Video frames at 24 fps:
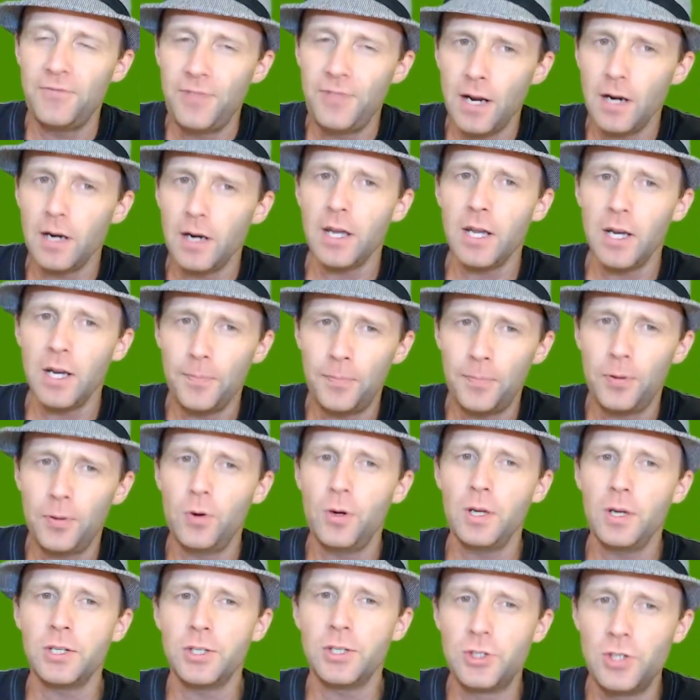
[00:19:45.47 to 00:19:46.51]
if they're going to
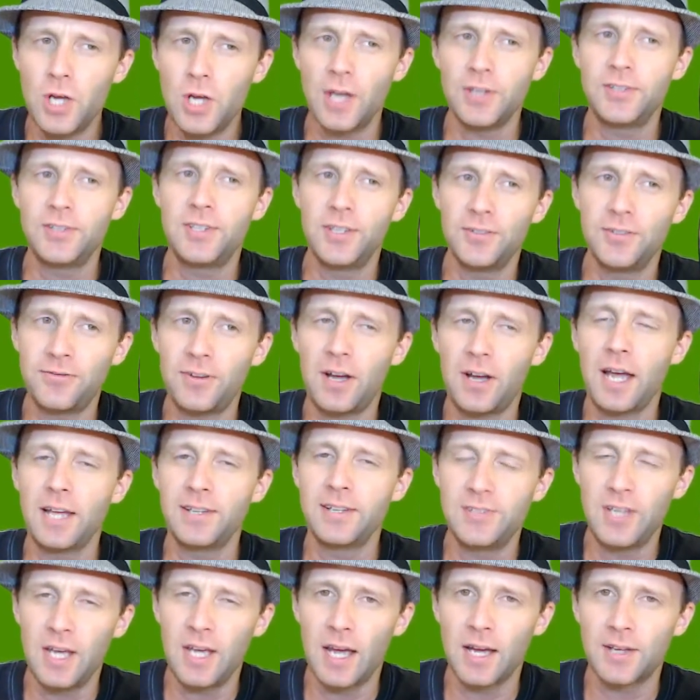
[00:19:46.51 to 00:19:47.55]
put
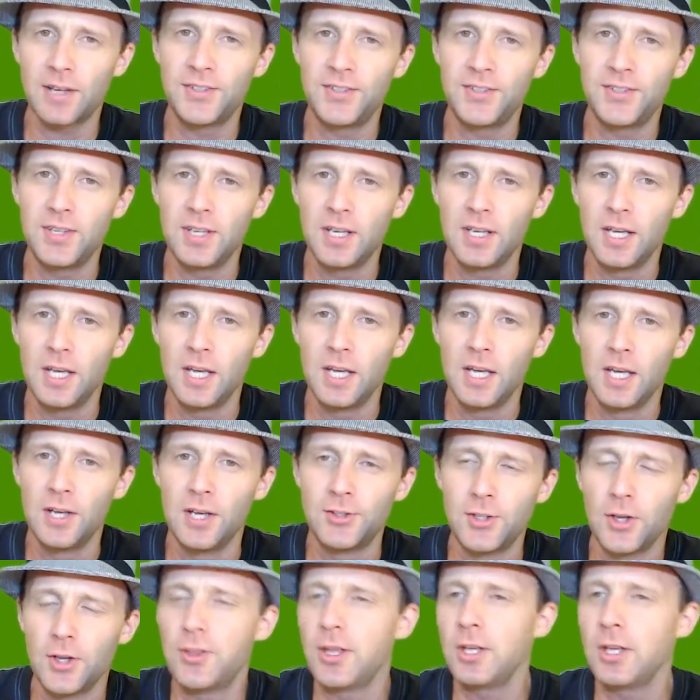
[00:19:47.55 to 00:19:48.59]
justify text
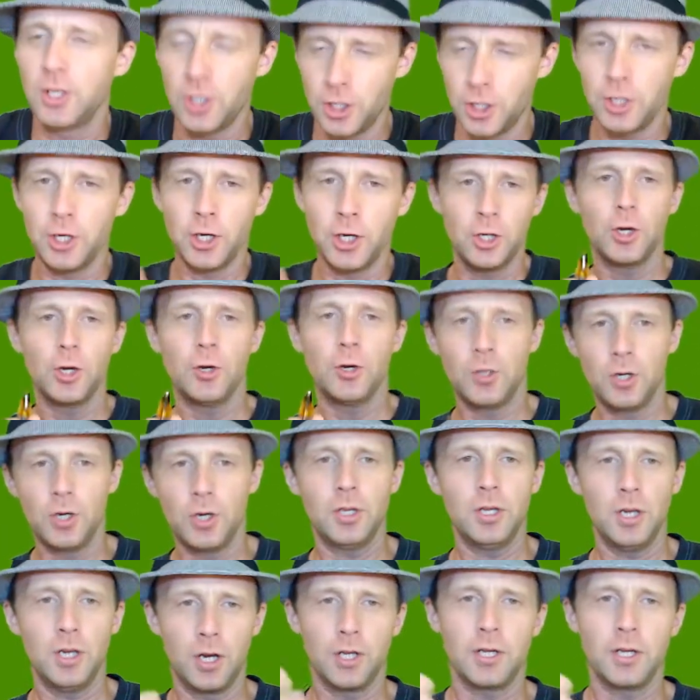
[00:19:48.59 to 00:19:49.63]
so that you,
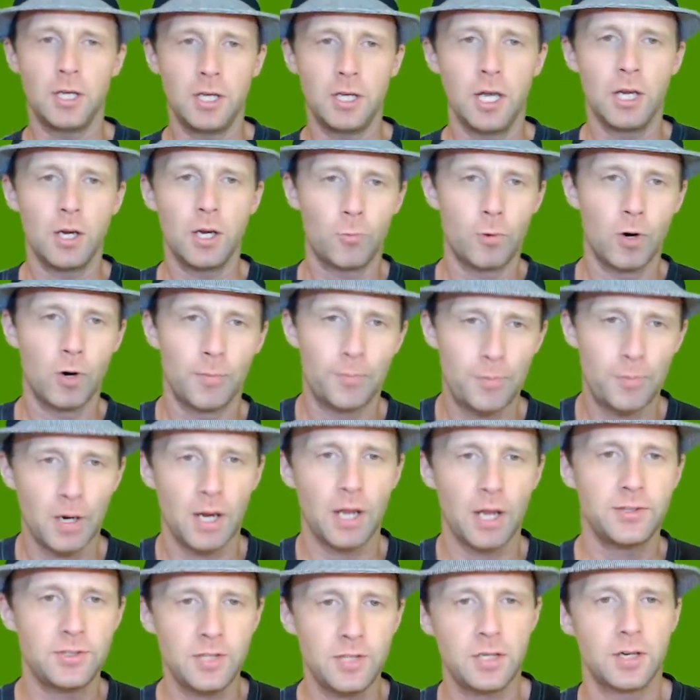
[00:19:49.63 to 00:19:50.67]
you, you, know you get your
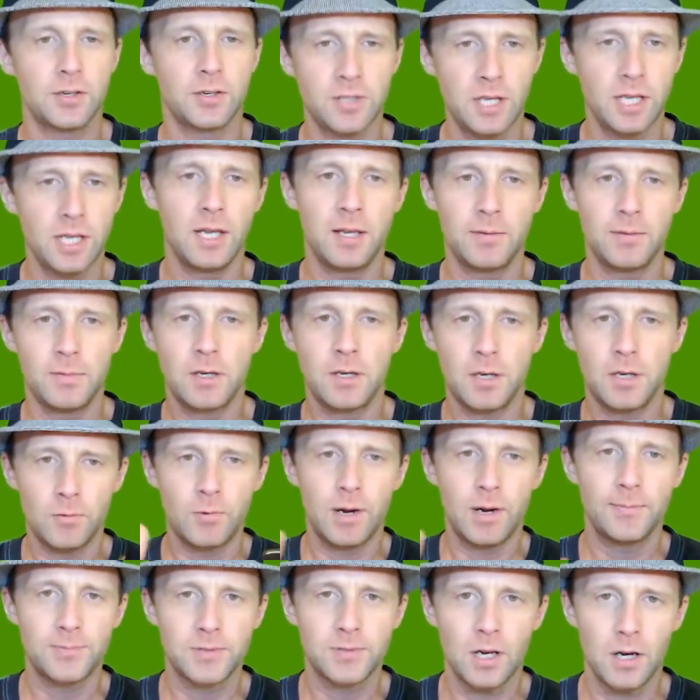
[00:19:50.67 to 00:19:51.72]
WordPress and your theme and
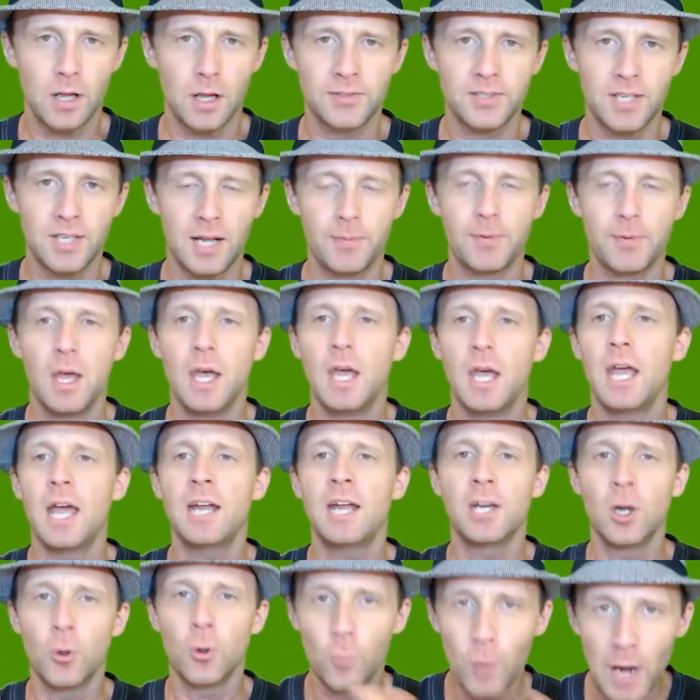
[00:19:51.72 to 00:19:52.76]
your website all set up,
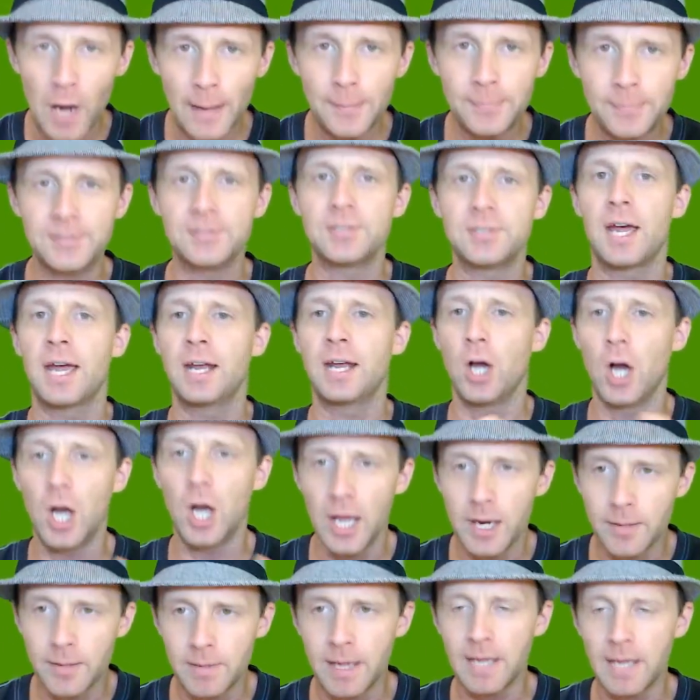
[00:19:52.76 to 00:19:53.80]
and your website
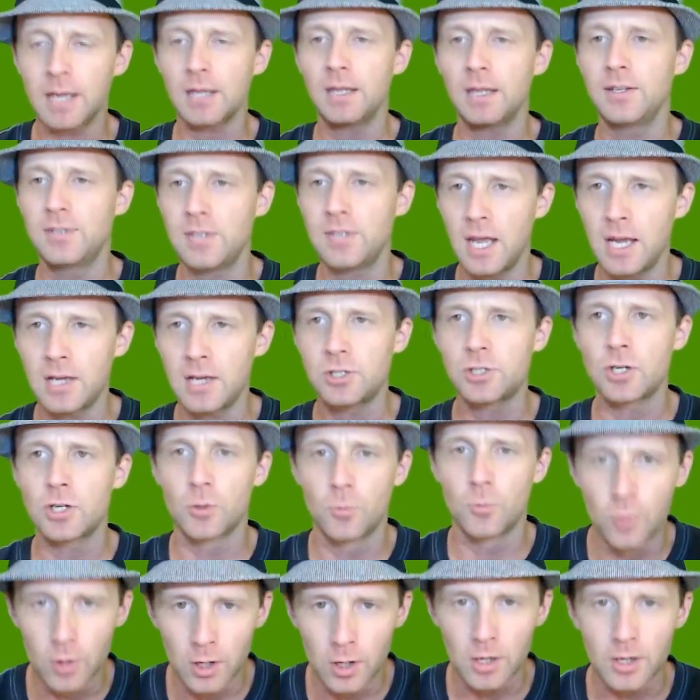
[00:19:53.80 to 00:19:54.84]
automatically takes
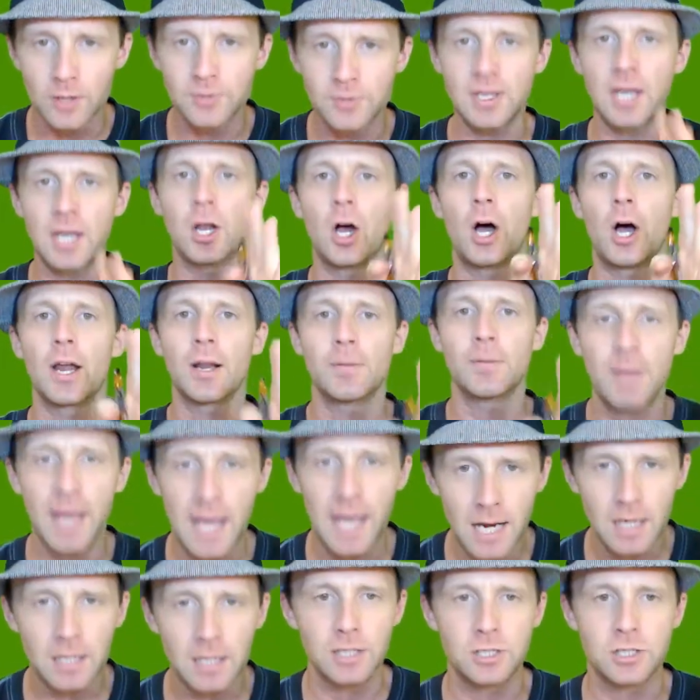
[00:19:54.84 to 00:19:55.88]
your words and
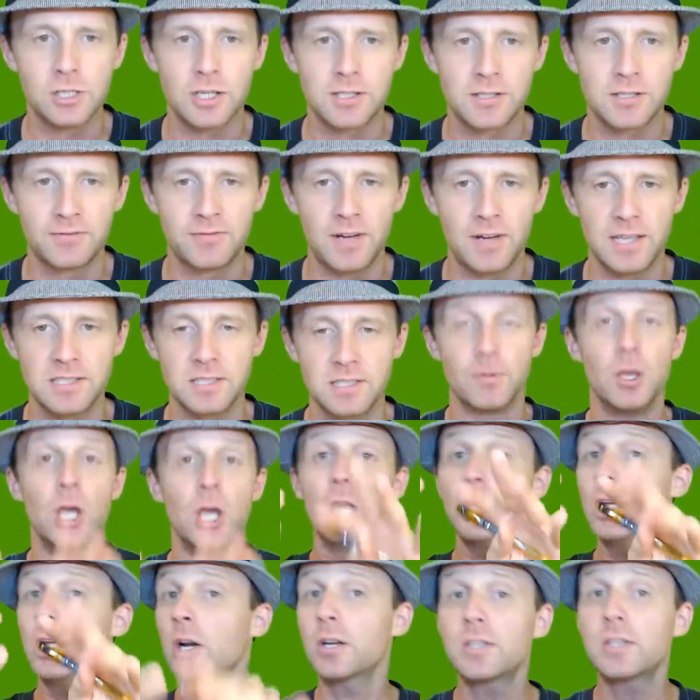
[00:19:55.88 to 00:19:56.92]
automatically justifies them.
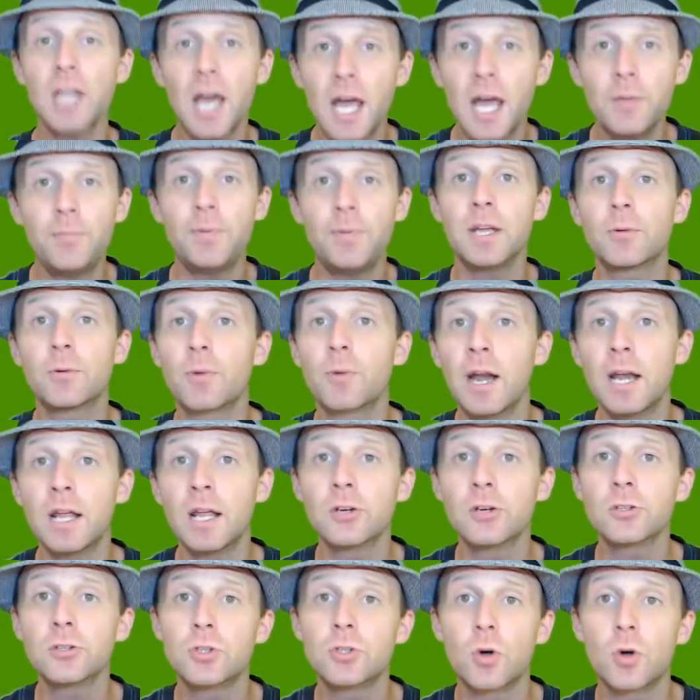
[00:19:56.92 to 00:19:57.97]
You're typing,
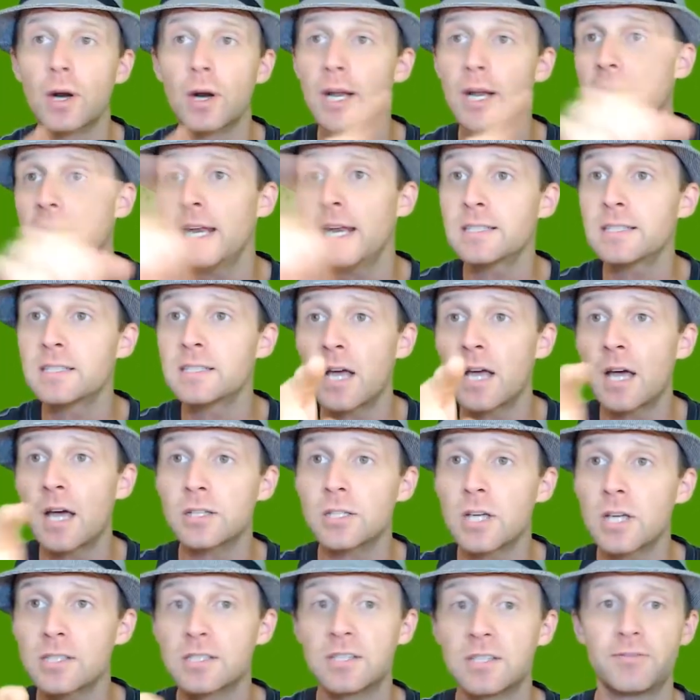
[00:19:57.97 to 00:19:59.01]
writing your story, and it's
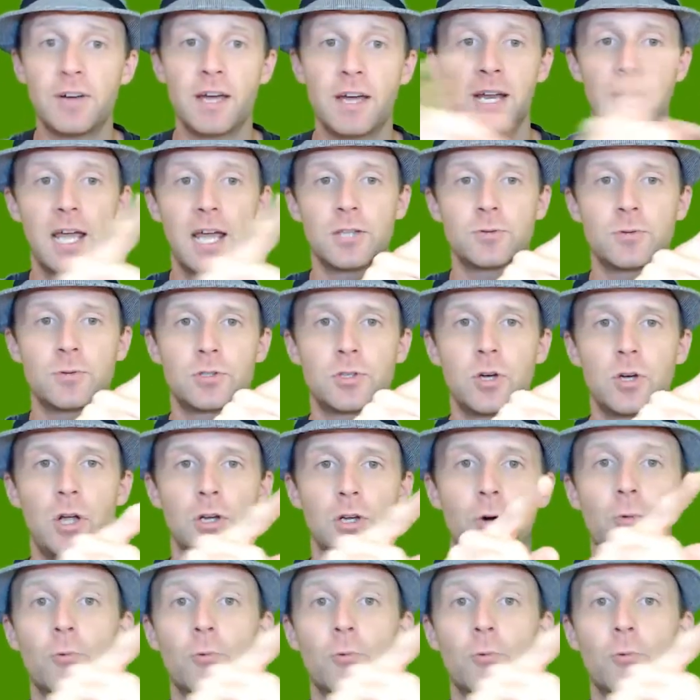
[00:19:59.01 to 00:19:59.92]
not justified. It has what's